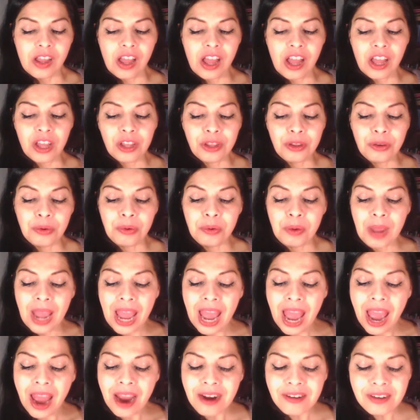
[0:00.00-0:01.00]

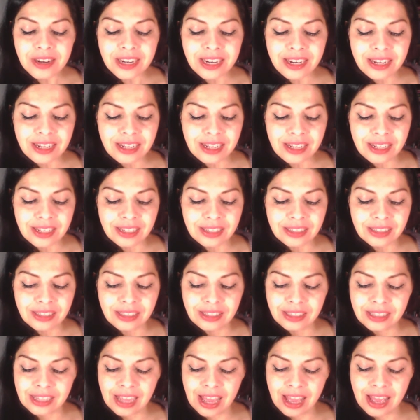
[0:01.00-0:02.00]

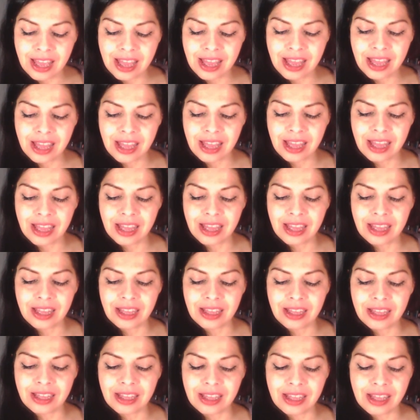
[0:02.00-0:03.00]
Aquarians,
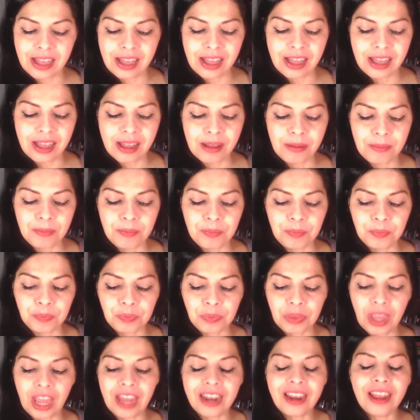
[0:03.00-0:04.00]

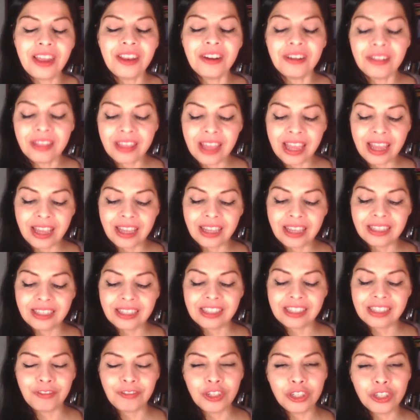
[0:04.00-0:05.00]
Another thing
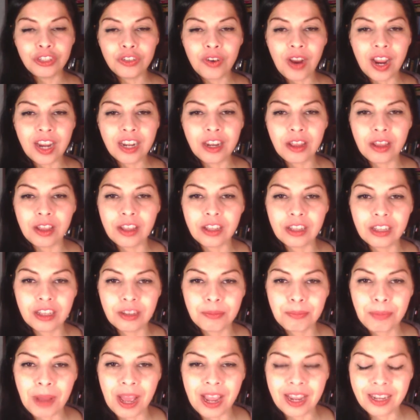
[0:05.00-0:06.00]
is, if you're trying to
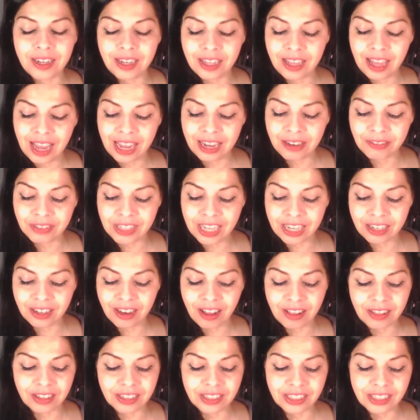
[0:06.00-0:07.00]
buy any kind of
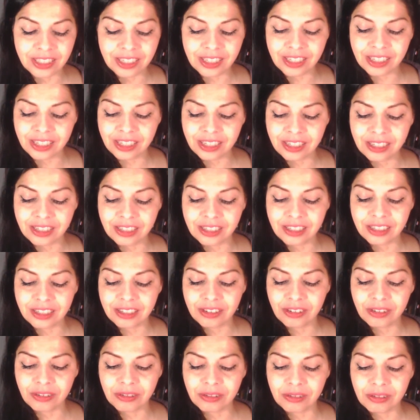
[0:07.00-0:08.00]
technology
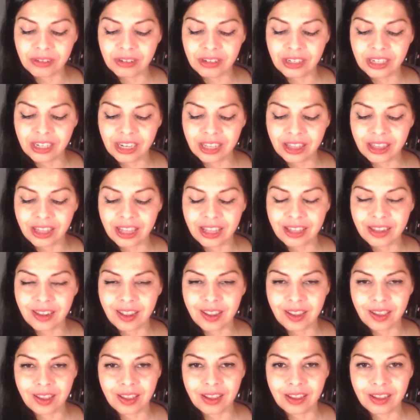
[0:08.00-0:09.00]
or anything
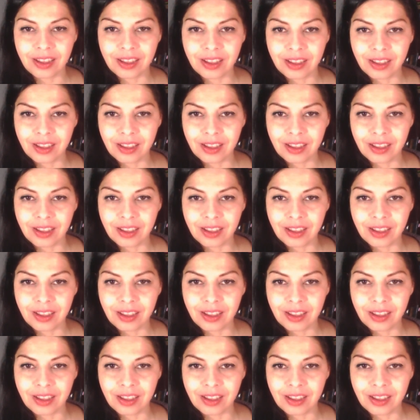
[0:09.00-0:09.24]
like